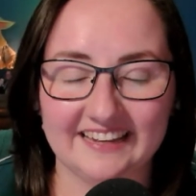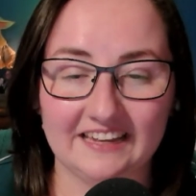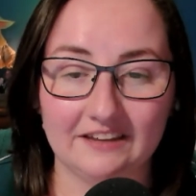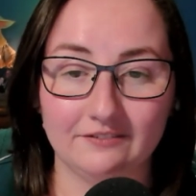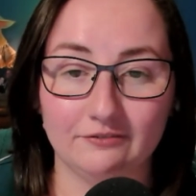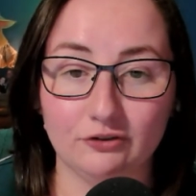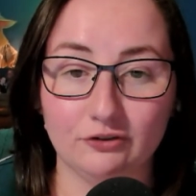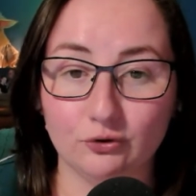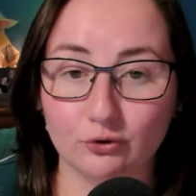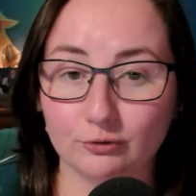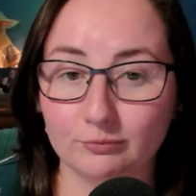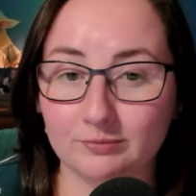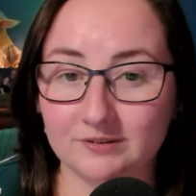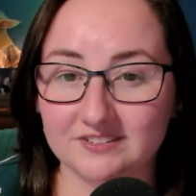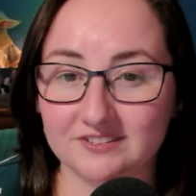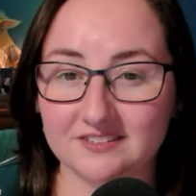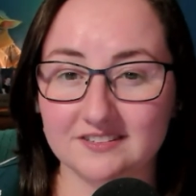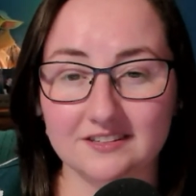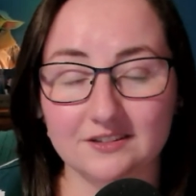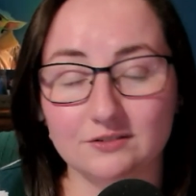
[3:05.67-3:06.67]
If your
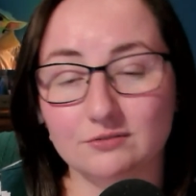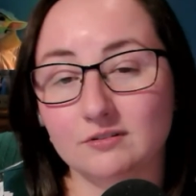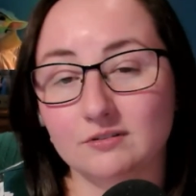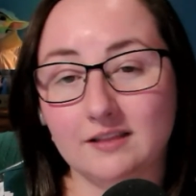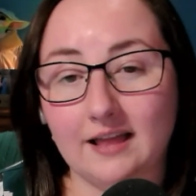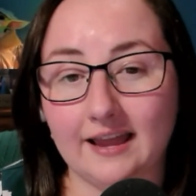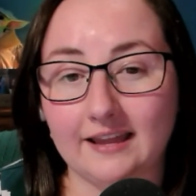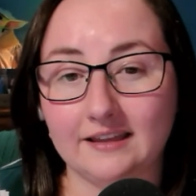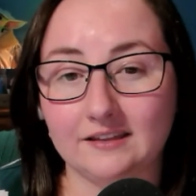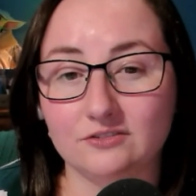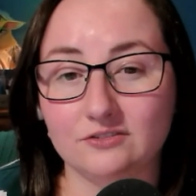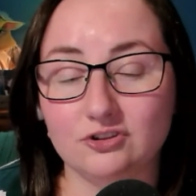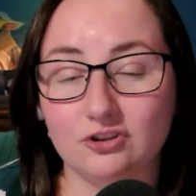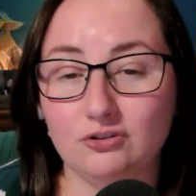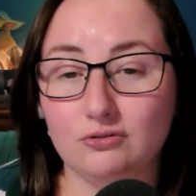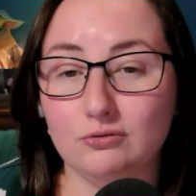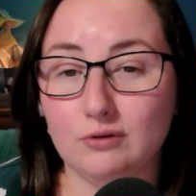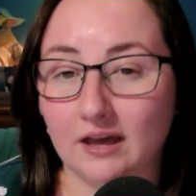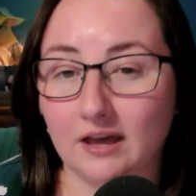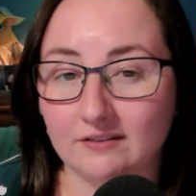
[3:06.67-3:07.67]
business is relying
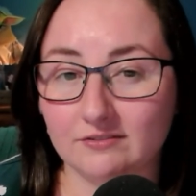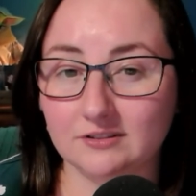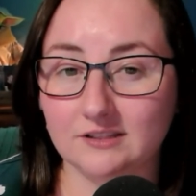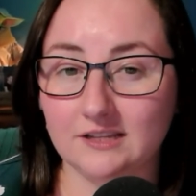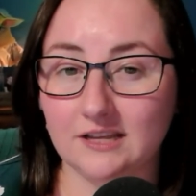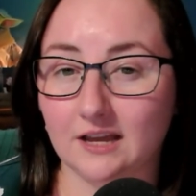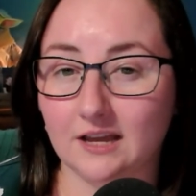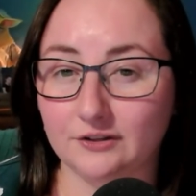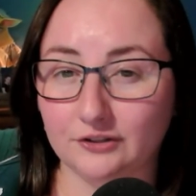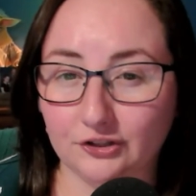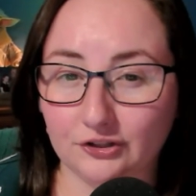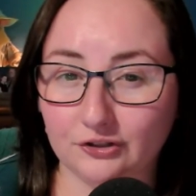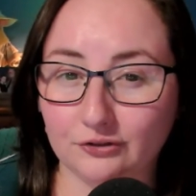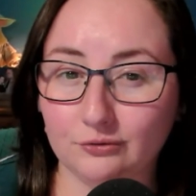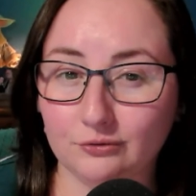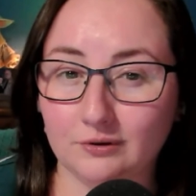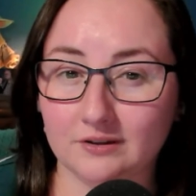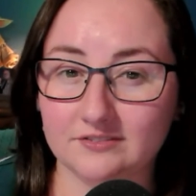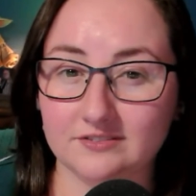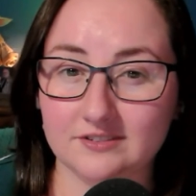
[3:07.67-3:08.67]
too heavily on
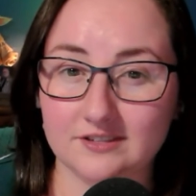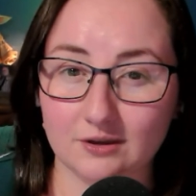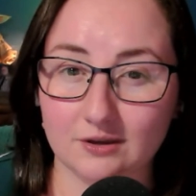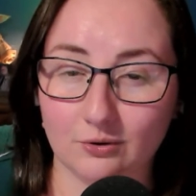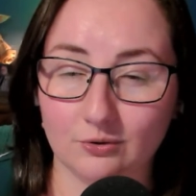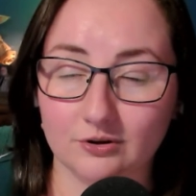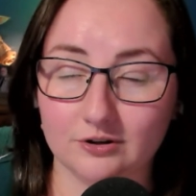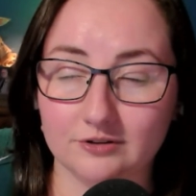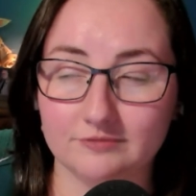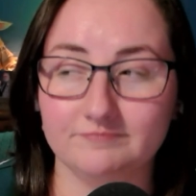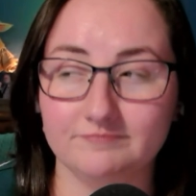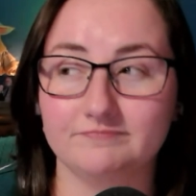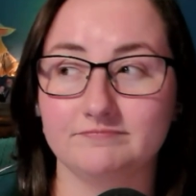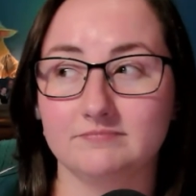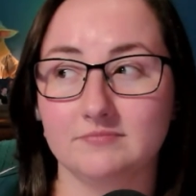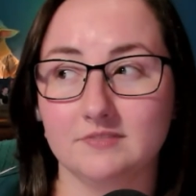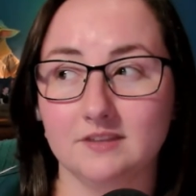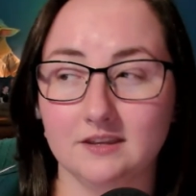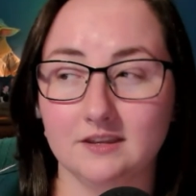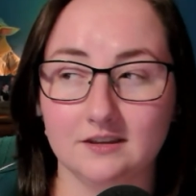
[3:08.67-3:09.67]
you as the owner,
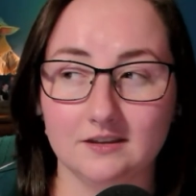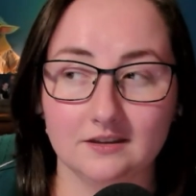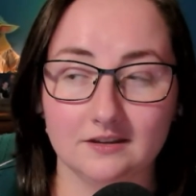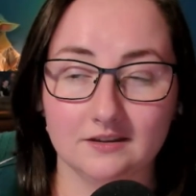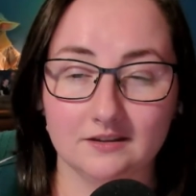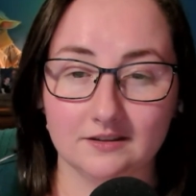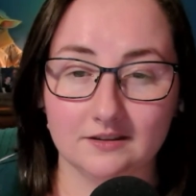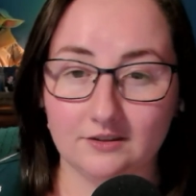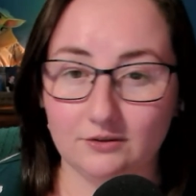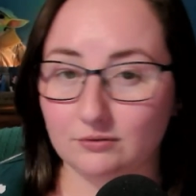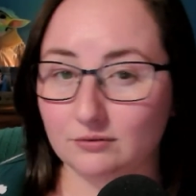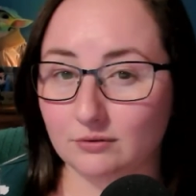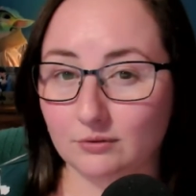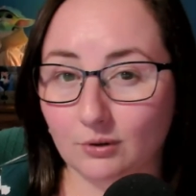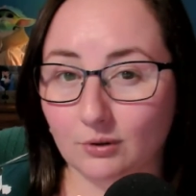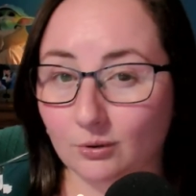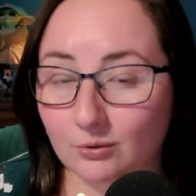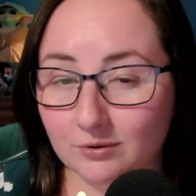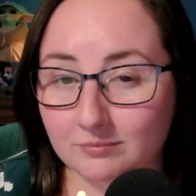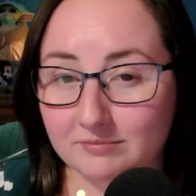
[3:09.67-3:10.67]
you
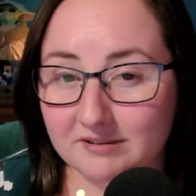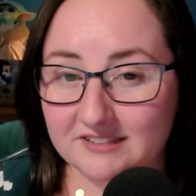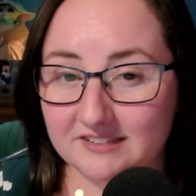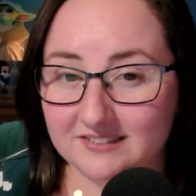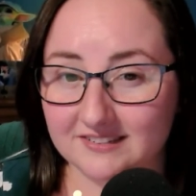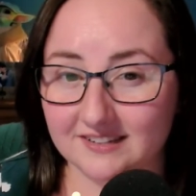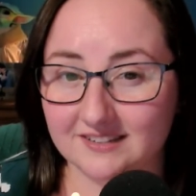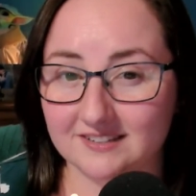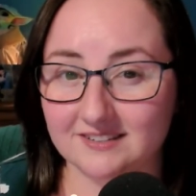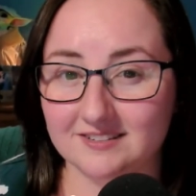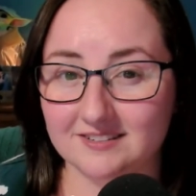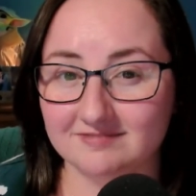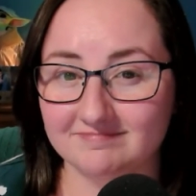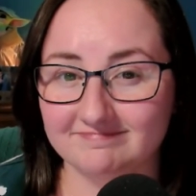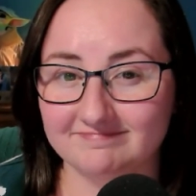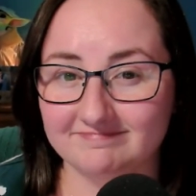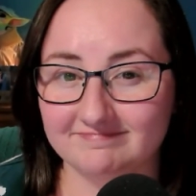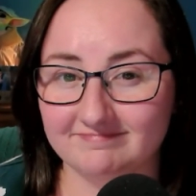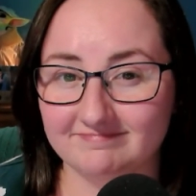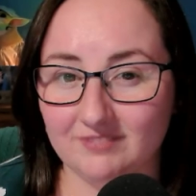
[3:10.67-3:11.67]
don't own a business.
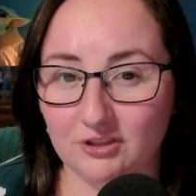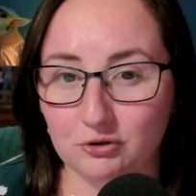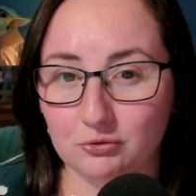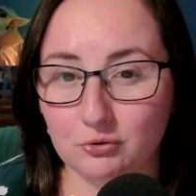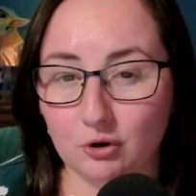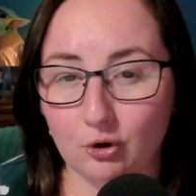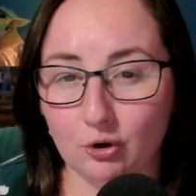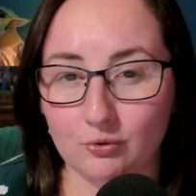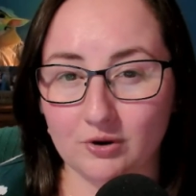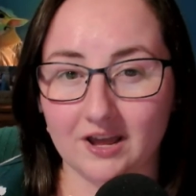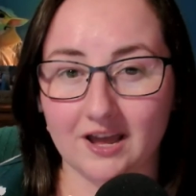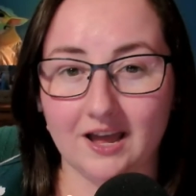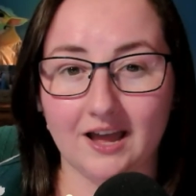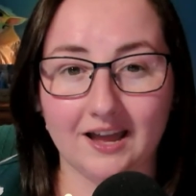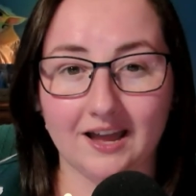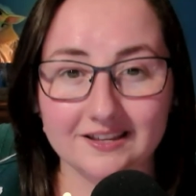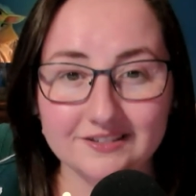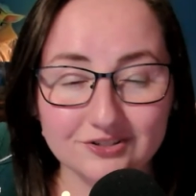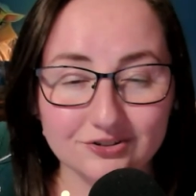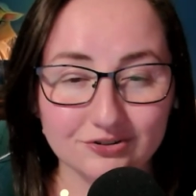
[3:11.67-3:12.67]
You own a
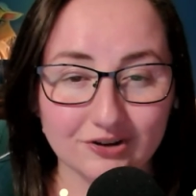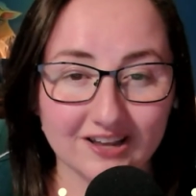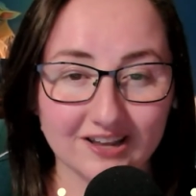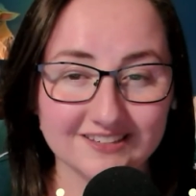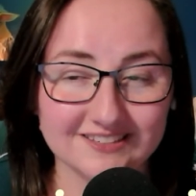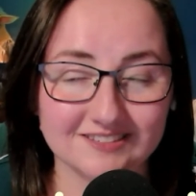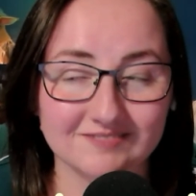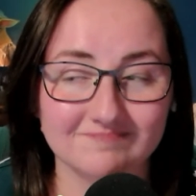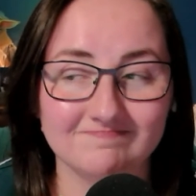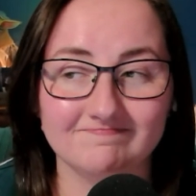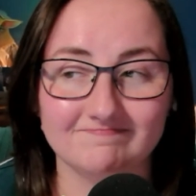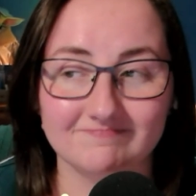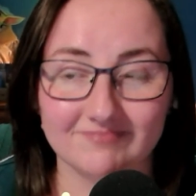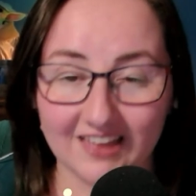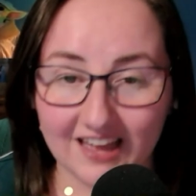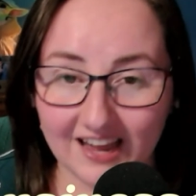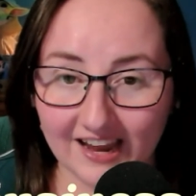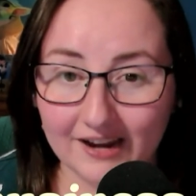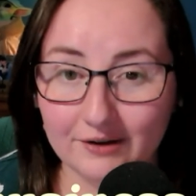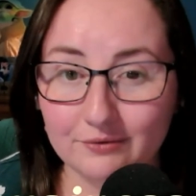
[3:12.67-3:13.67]
high-stress,
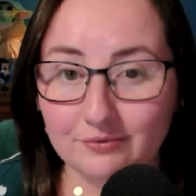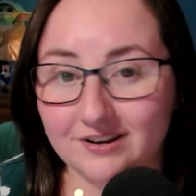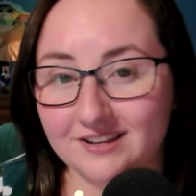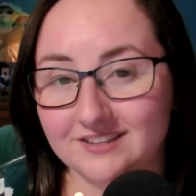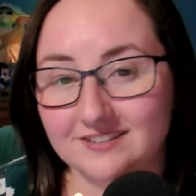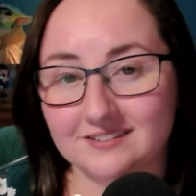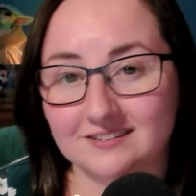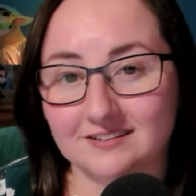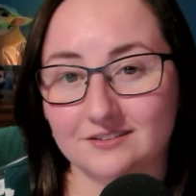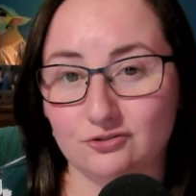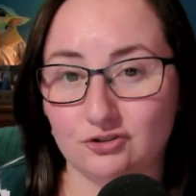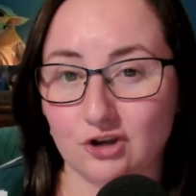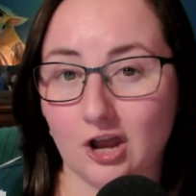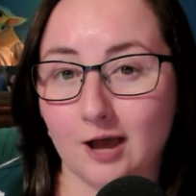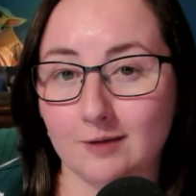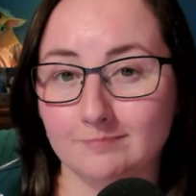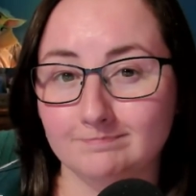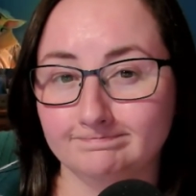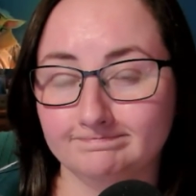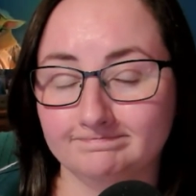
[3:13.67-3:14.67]
high-risk
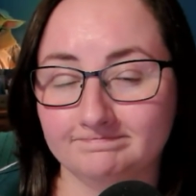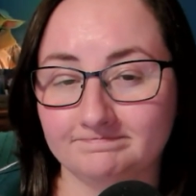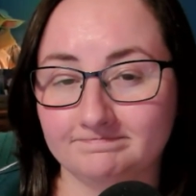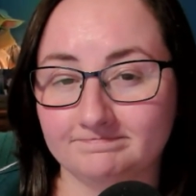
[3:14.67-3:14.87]
job.